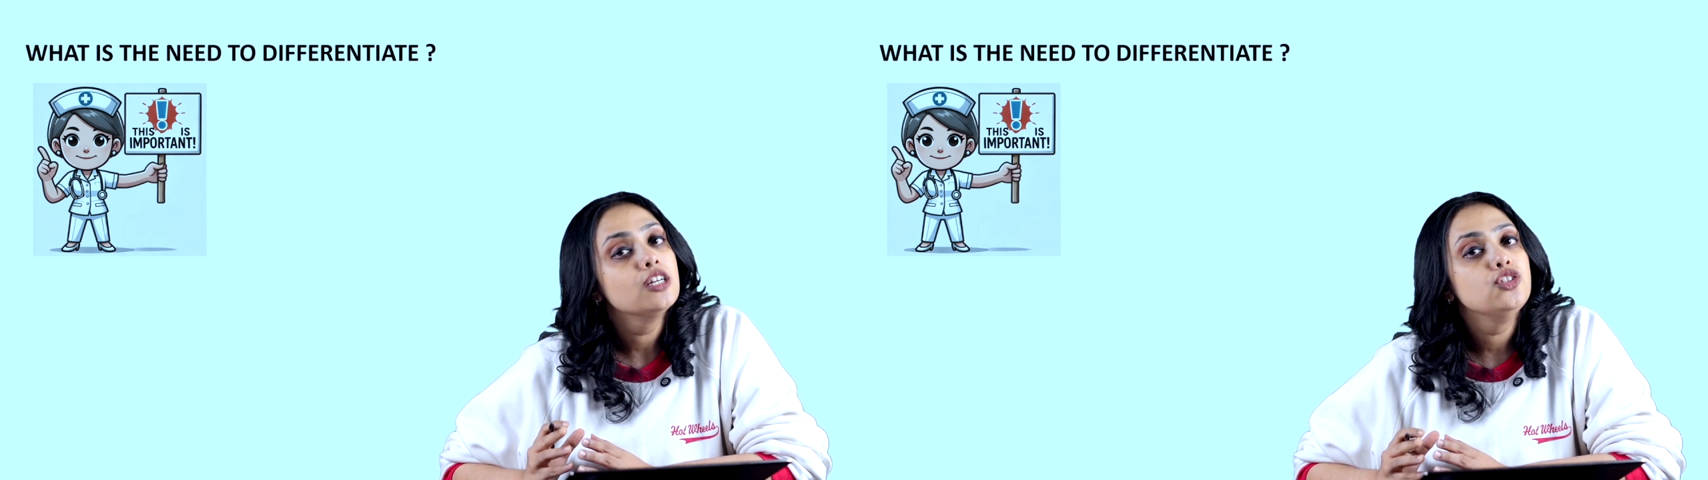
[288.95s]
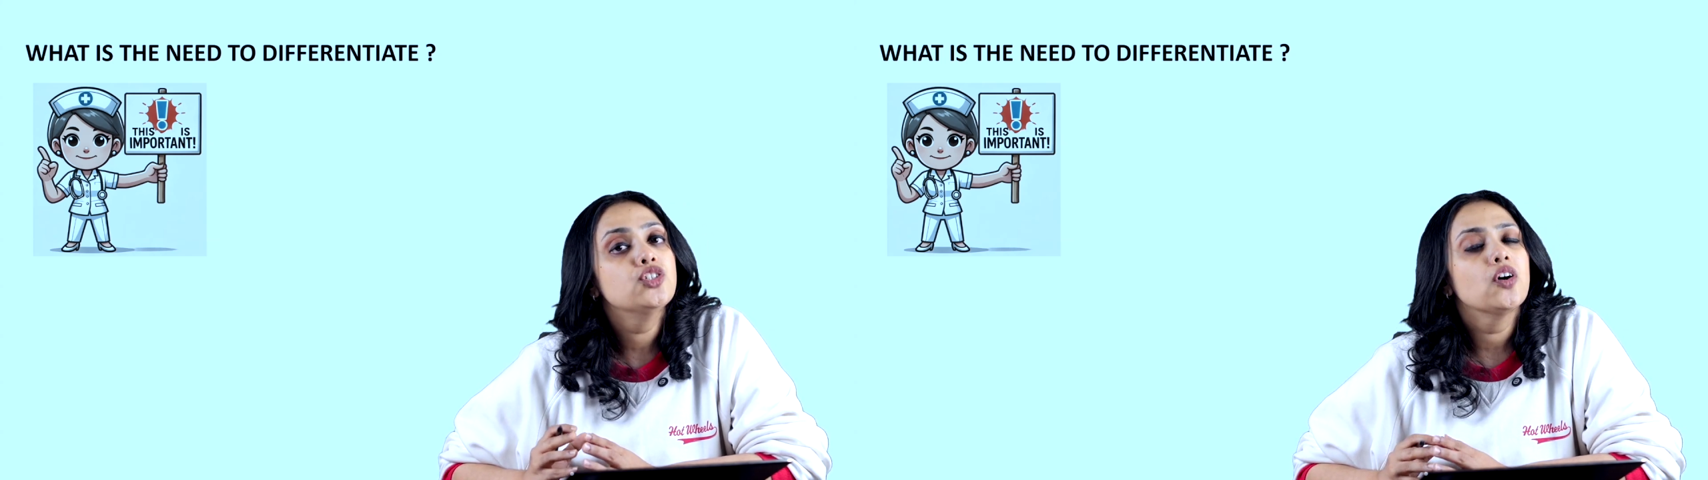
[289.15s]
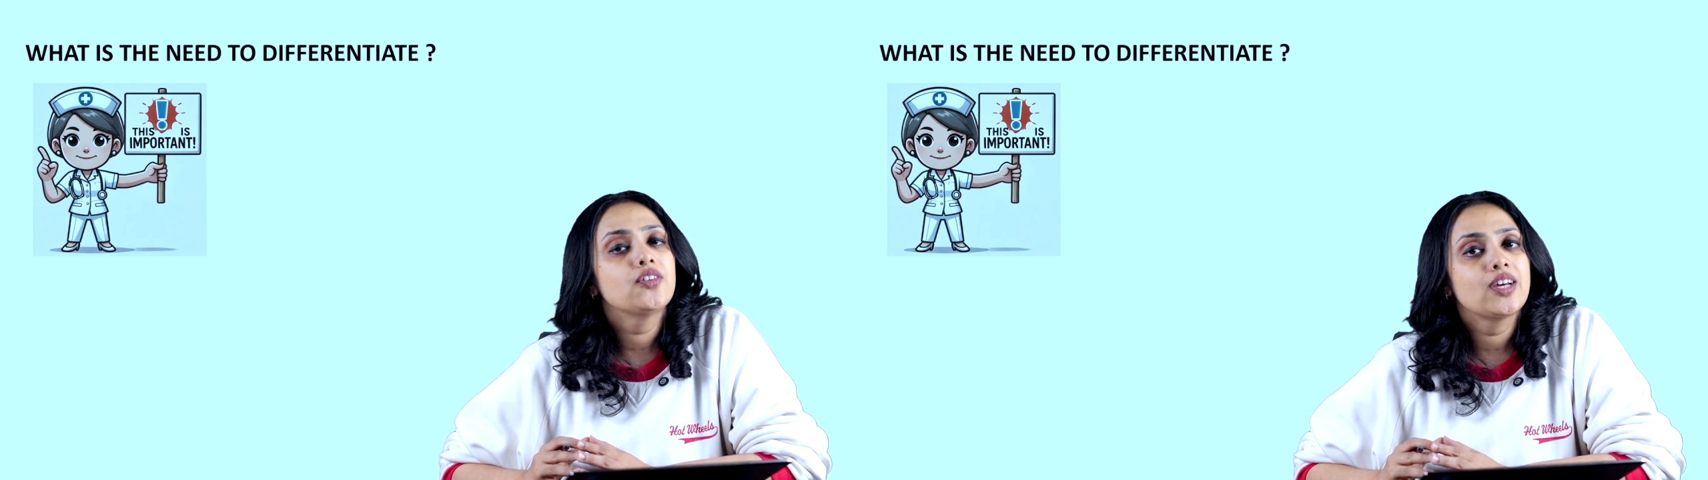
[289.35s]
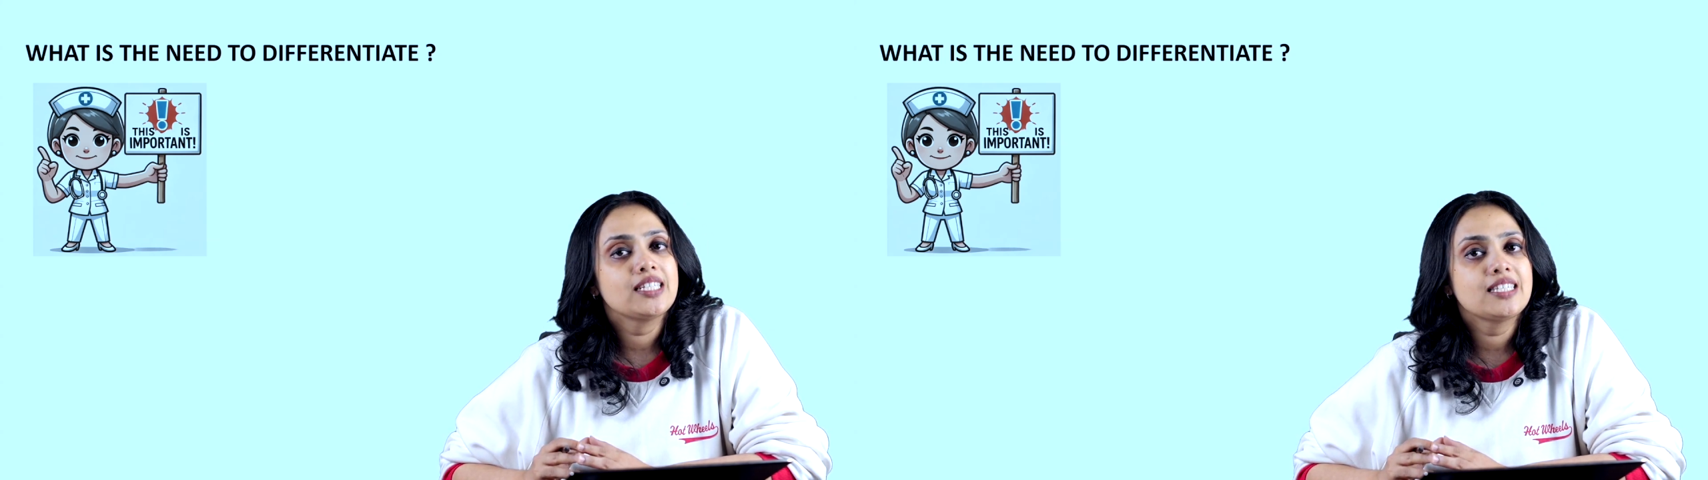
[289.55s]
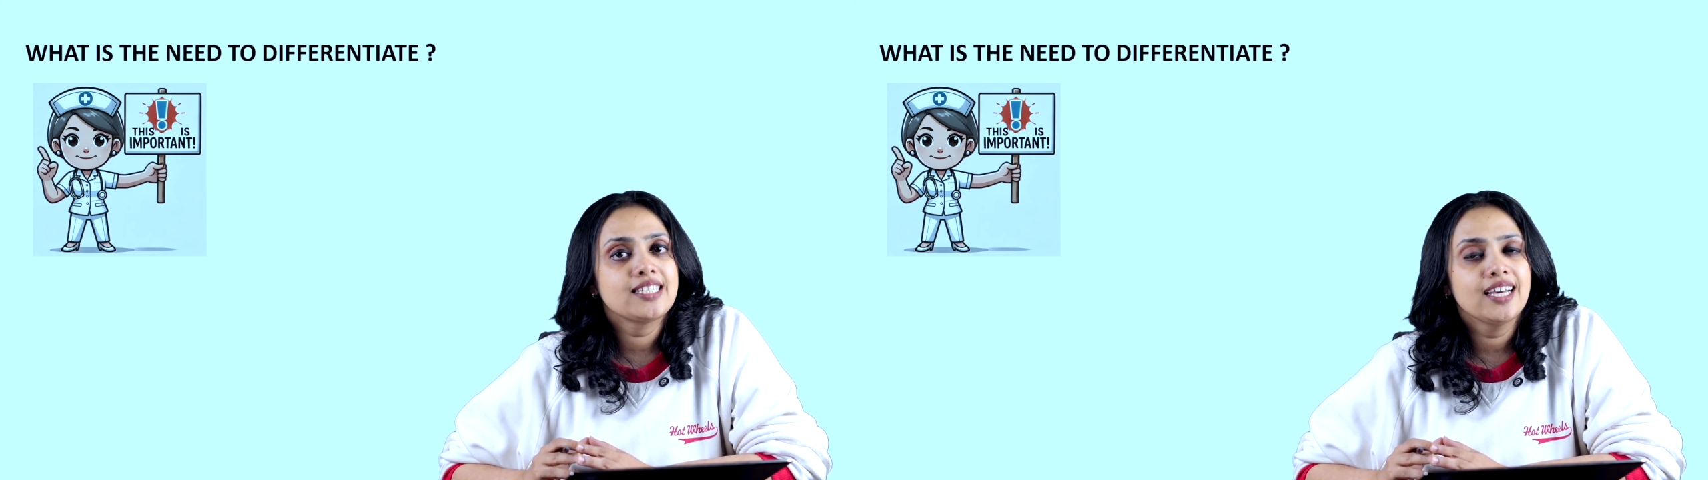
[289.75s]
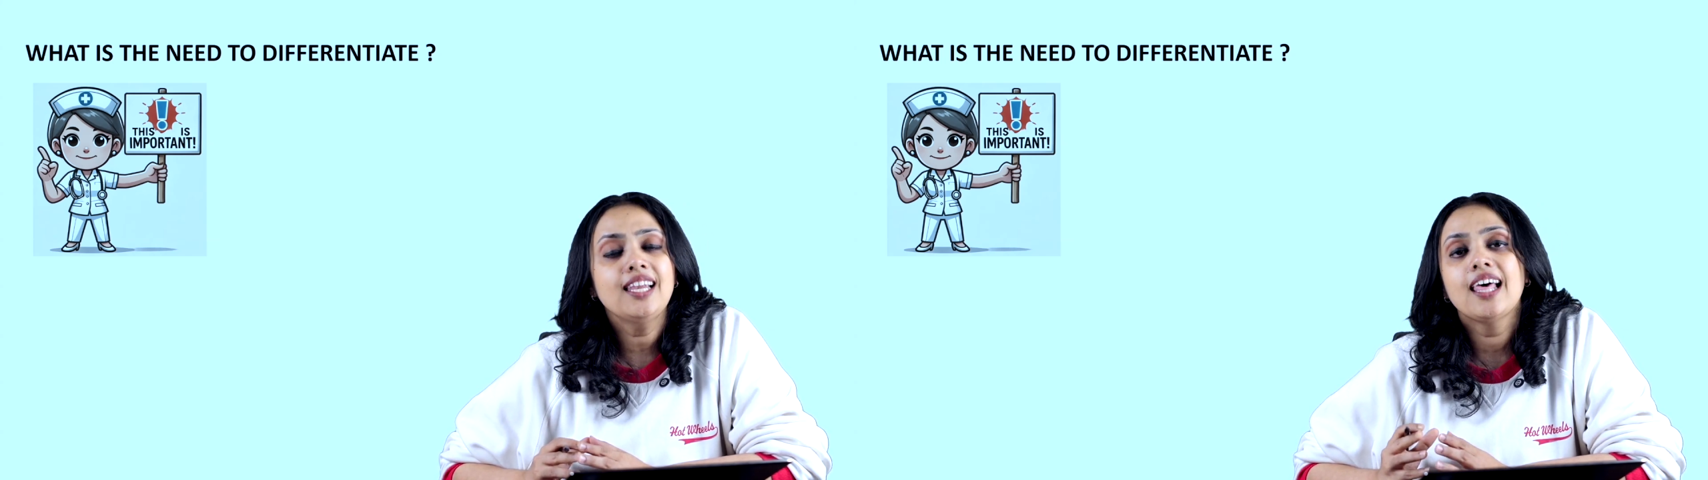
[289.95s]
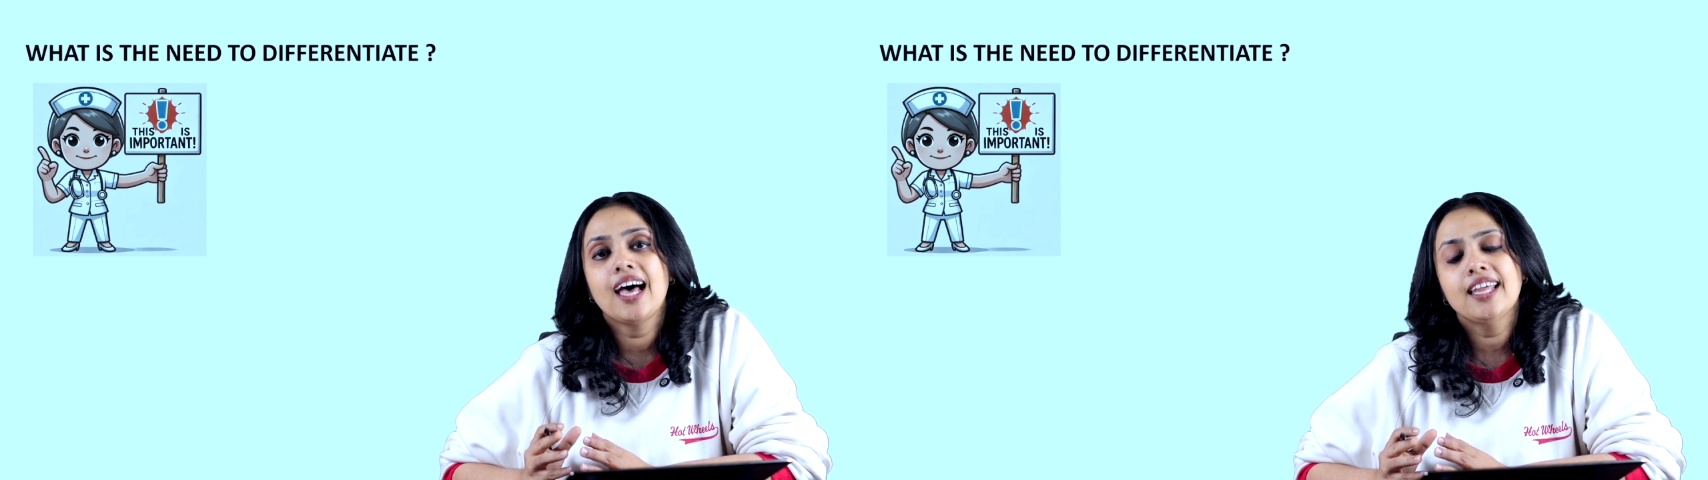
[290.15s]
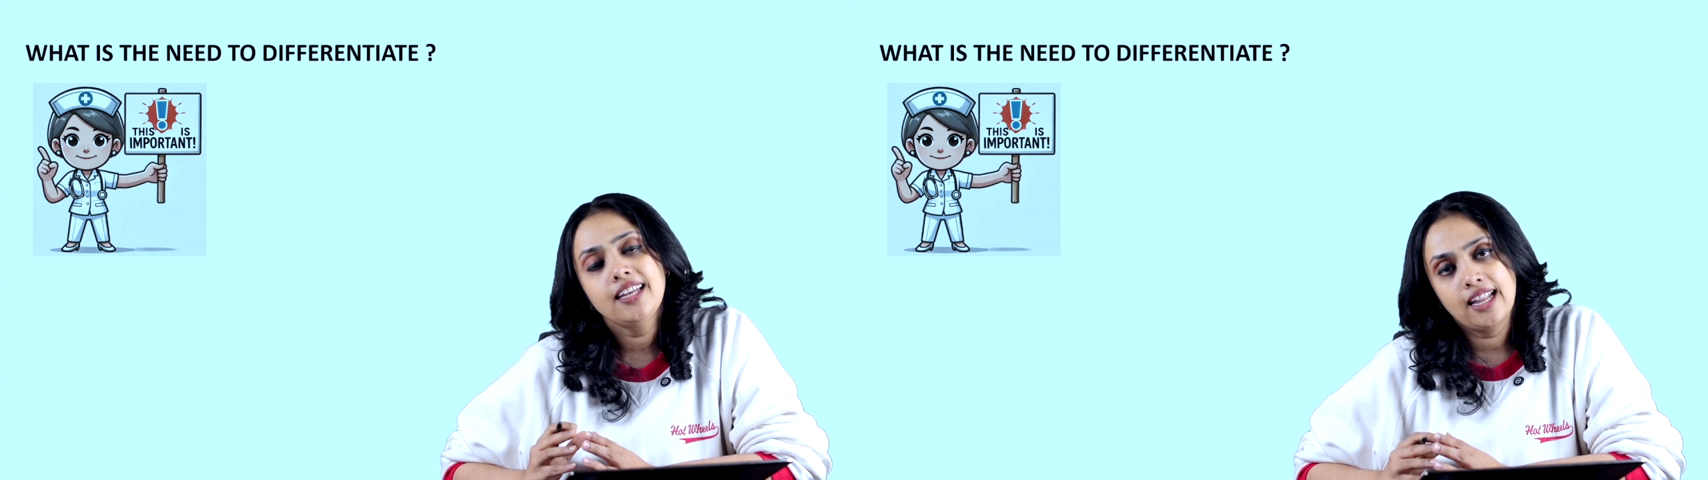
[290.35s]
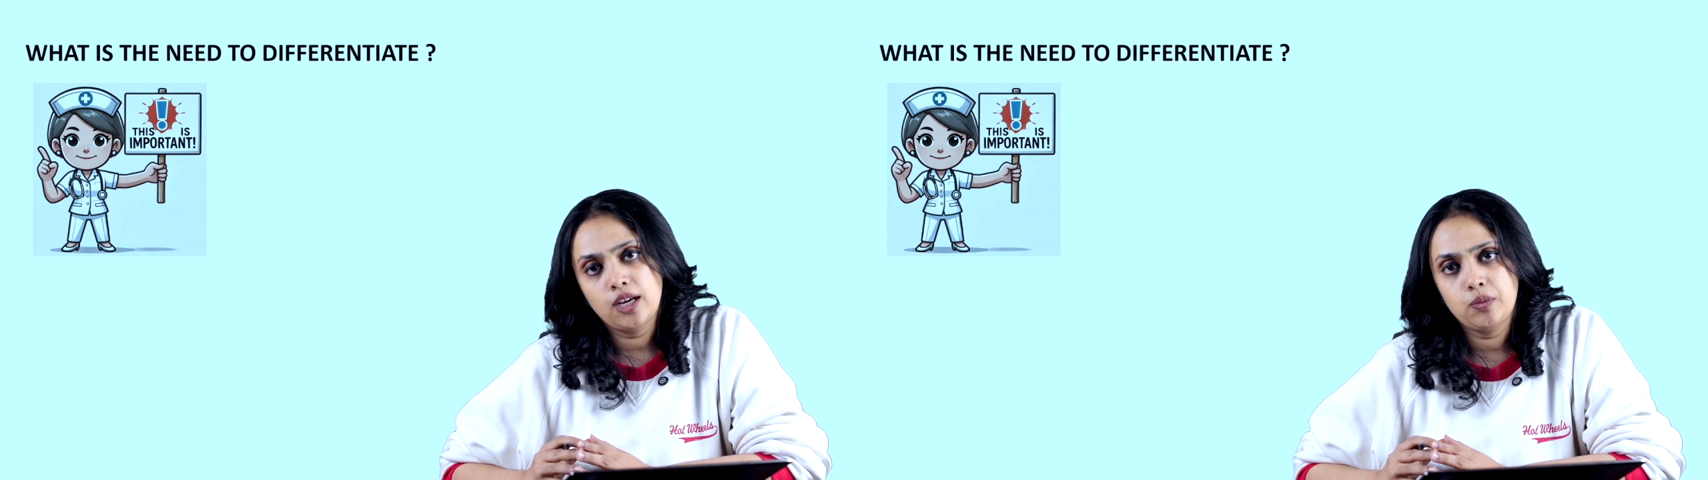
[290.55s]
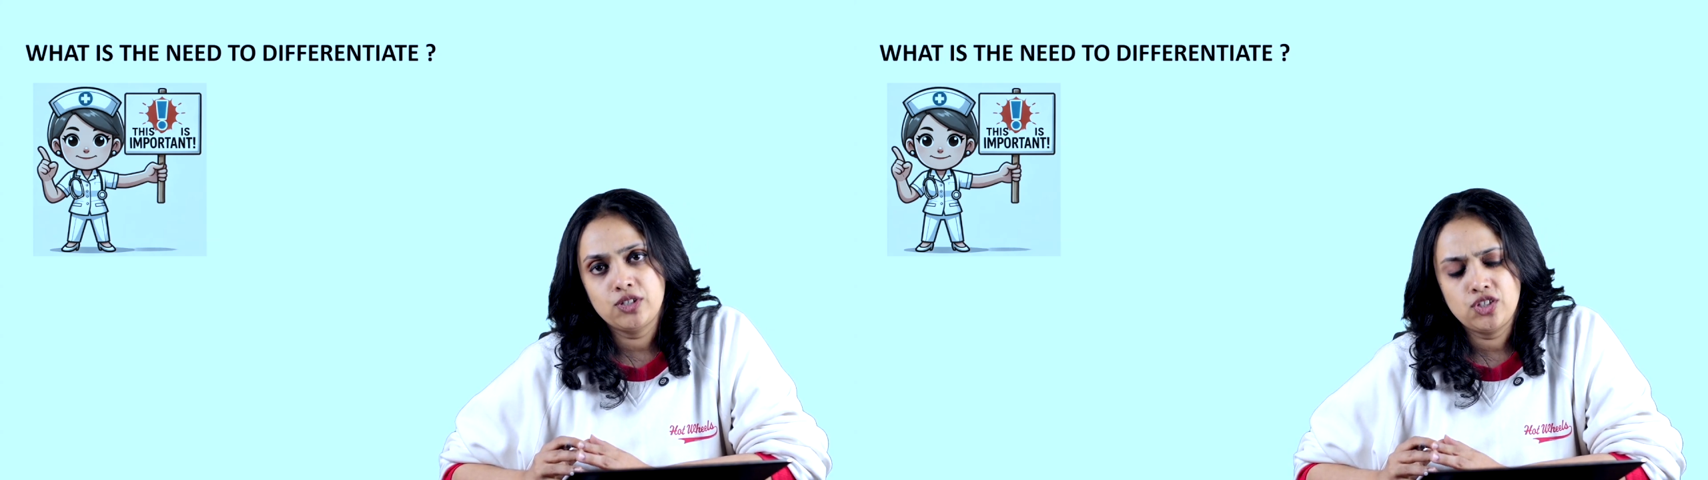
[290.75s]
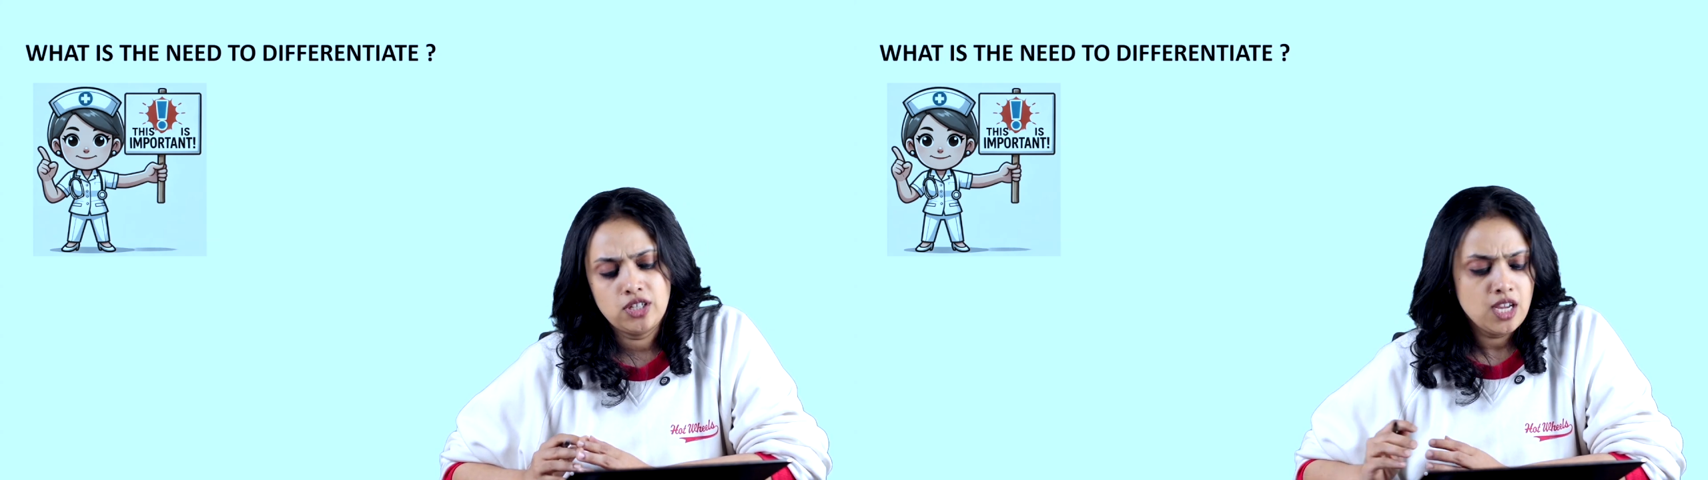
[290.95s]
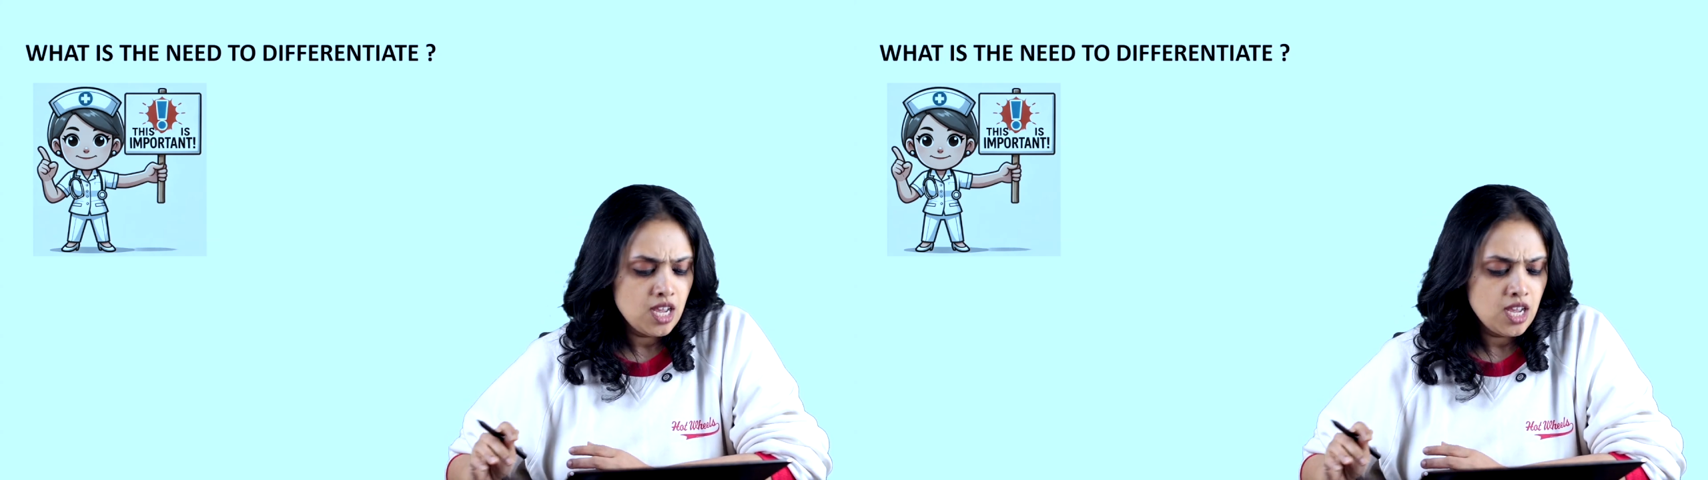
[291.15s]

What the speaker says: genre and style, and language.